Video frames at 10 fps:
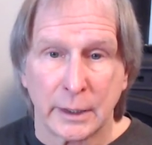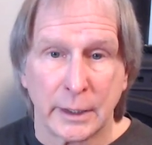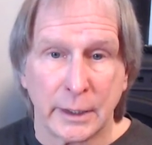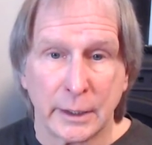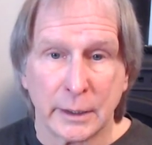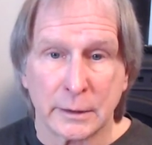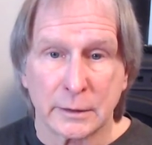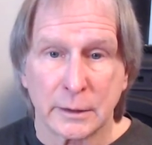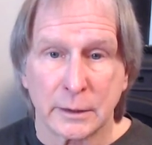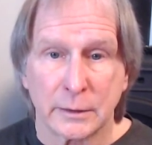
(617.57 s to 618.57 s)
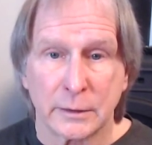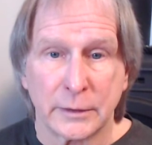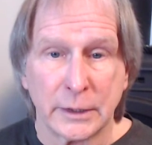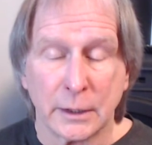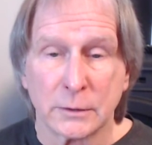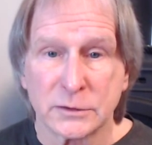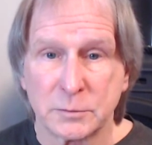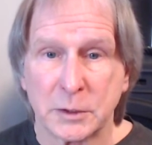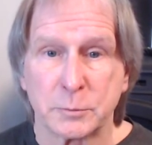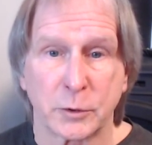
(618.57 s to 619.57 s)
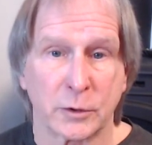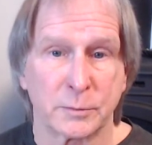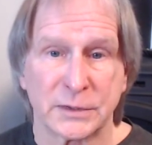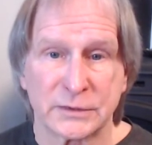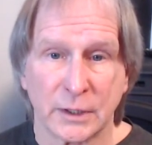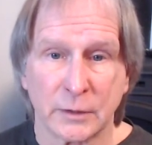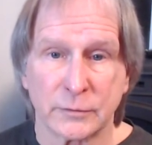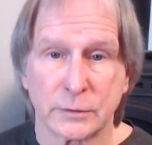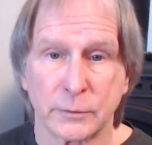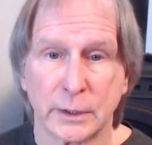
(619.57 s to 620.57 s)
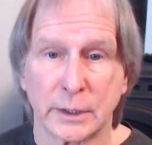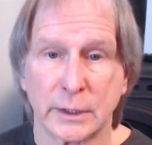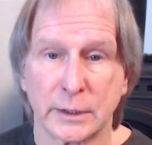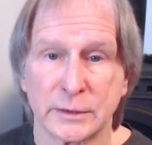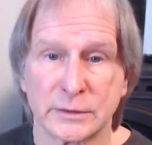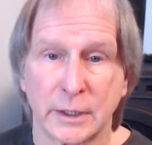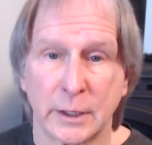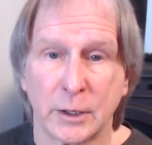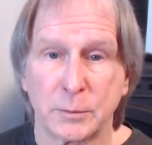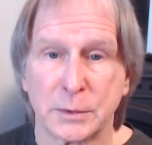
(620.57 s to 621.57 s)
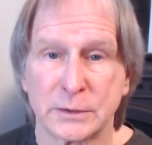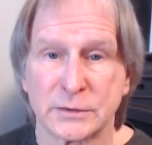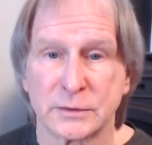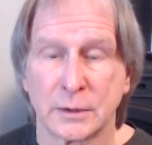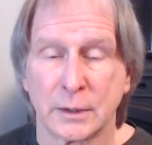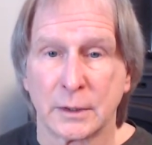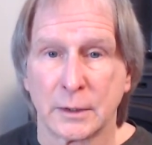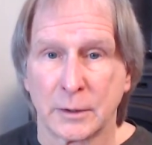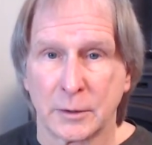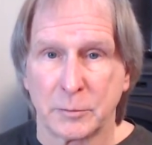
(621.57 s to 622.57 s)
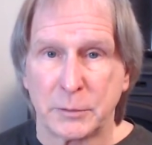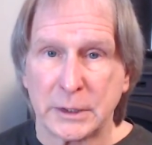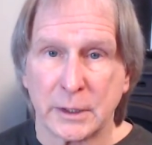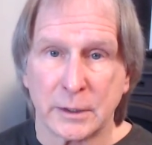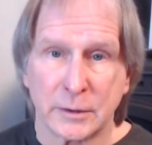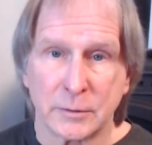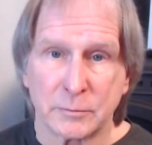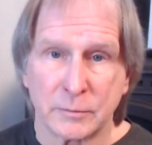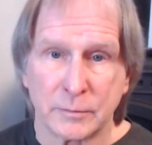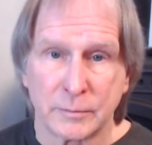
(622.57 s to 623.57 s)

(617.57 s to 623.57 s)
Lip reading: And the ultimate purpose of it really is to help us become